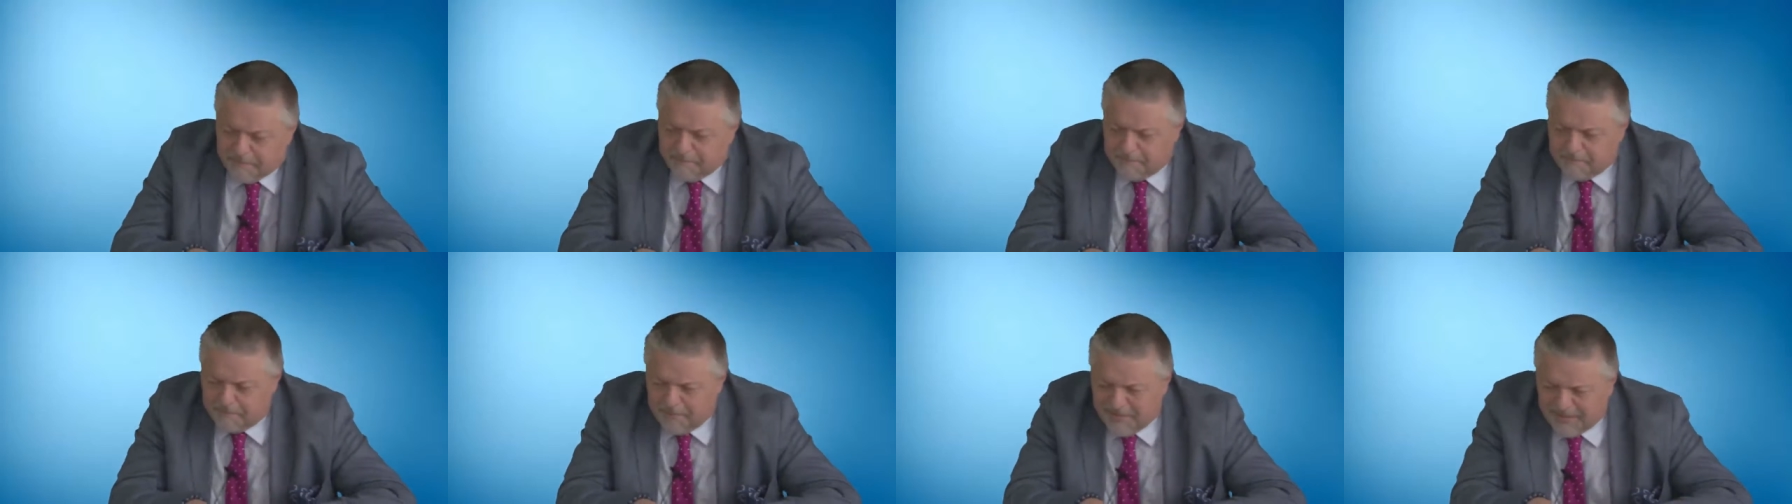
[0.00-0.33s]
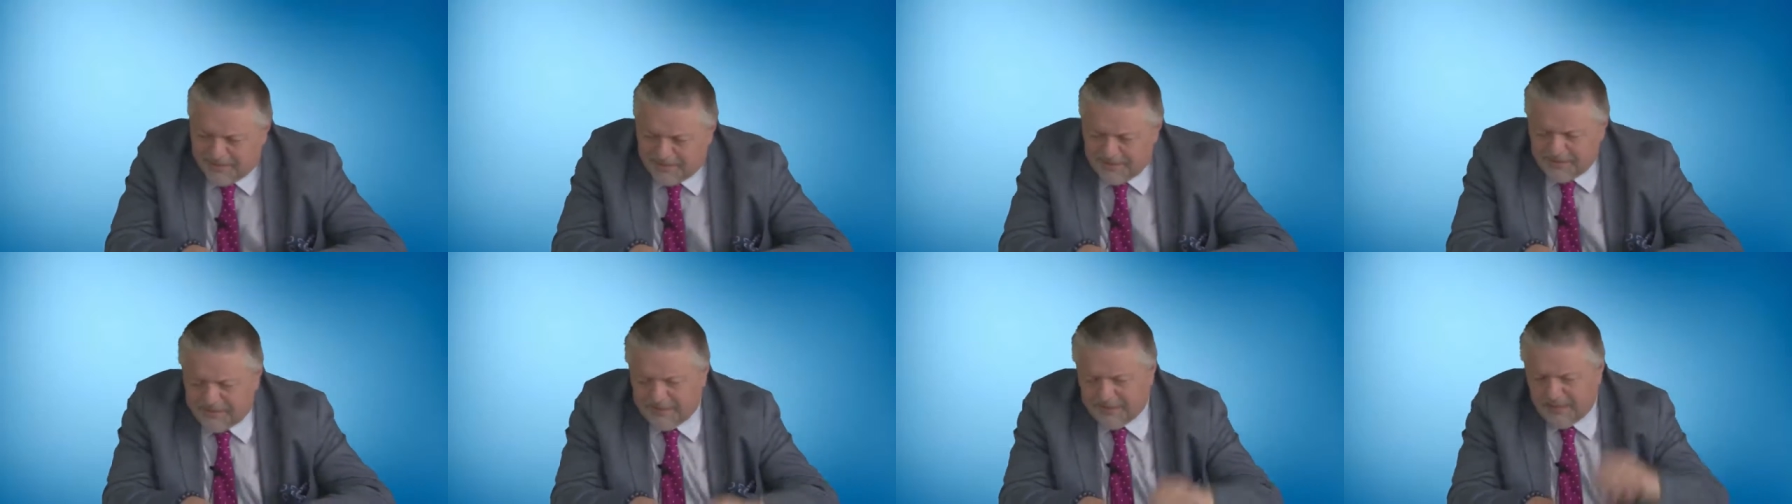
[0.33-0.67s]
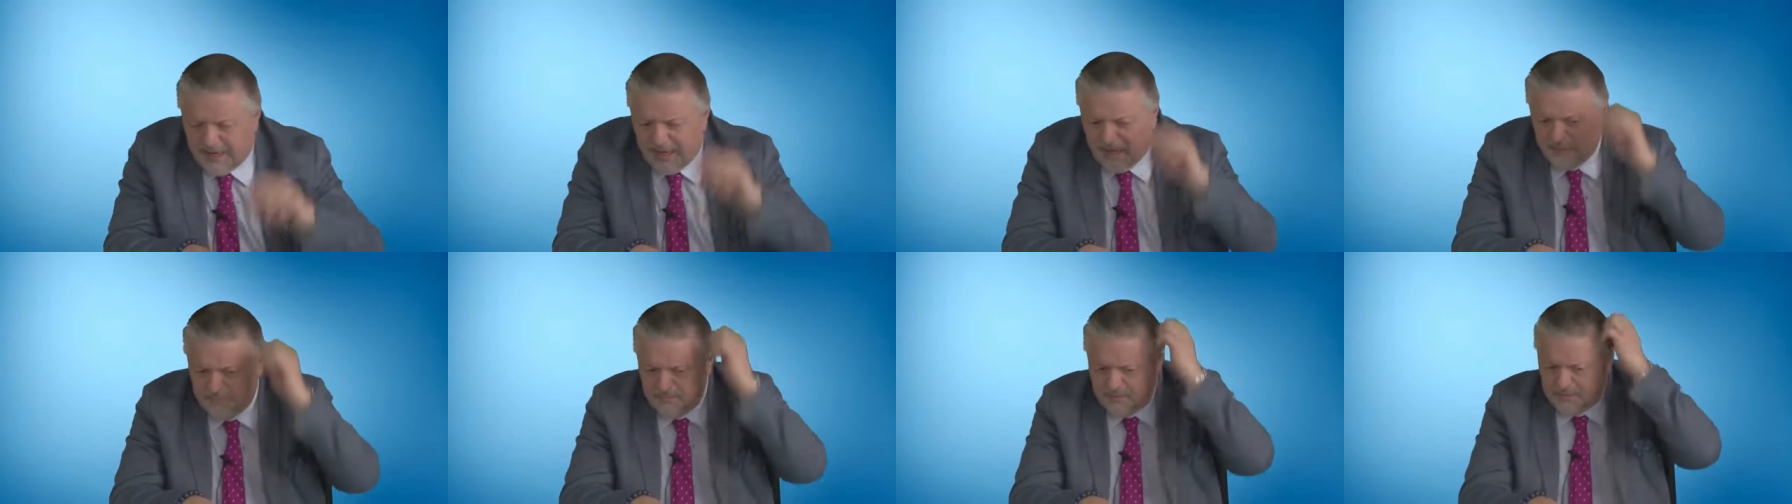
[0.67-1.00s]
many
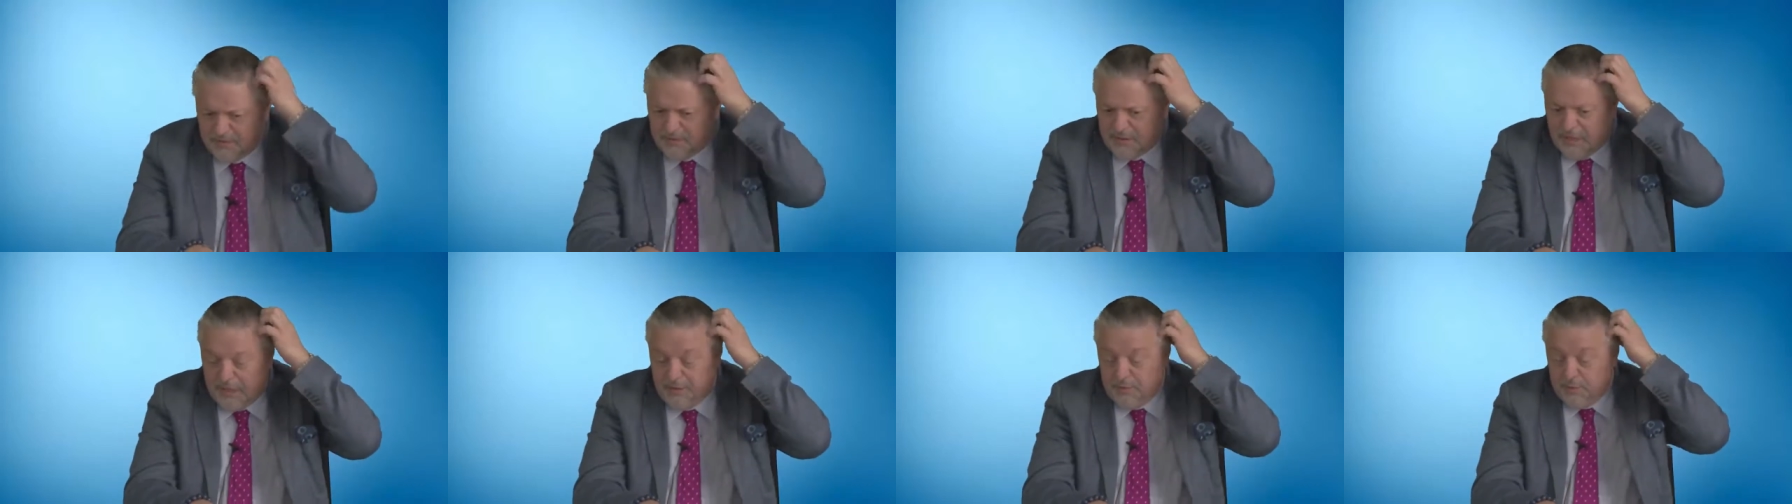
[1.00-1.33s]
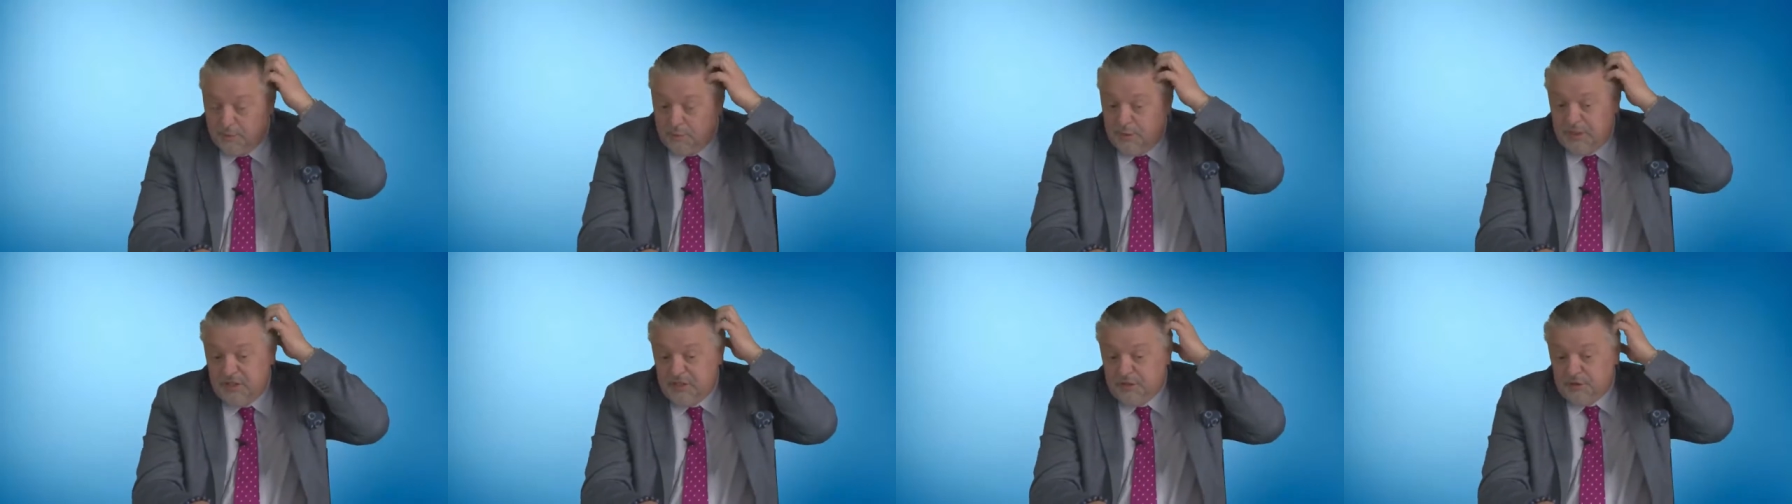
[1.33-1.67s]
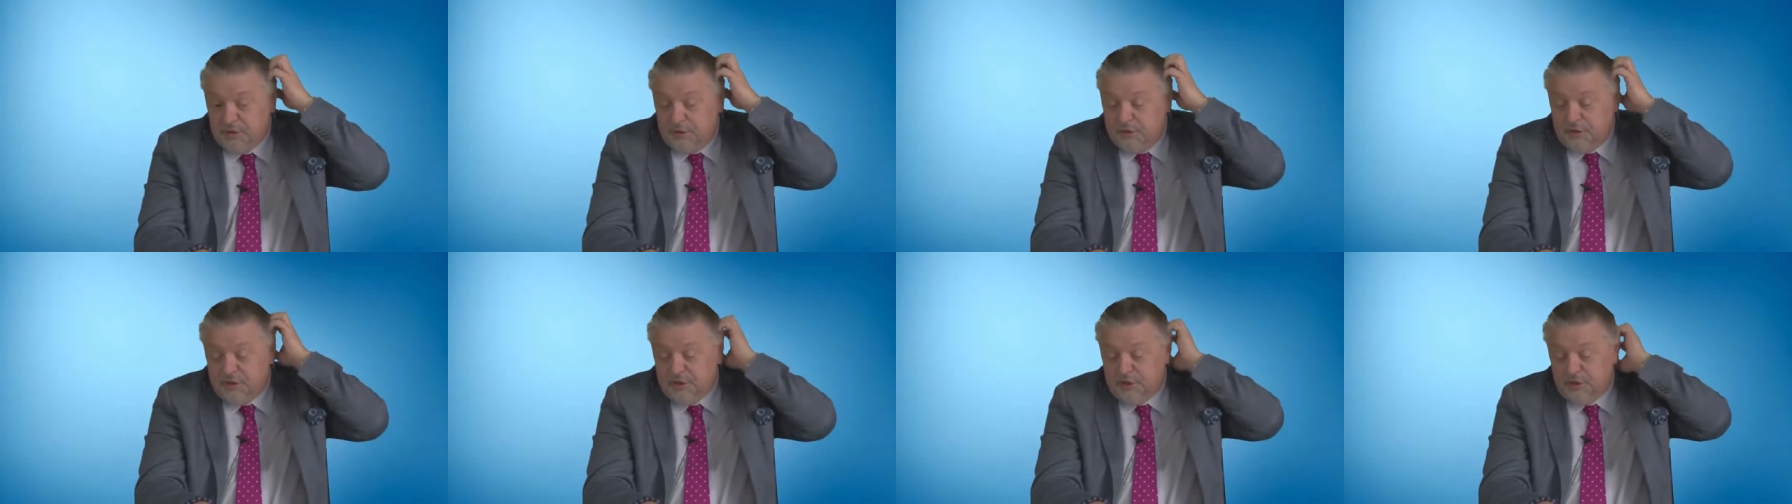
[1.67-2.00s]
times, and research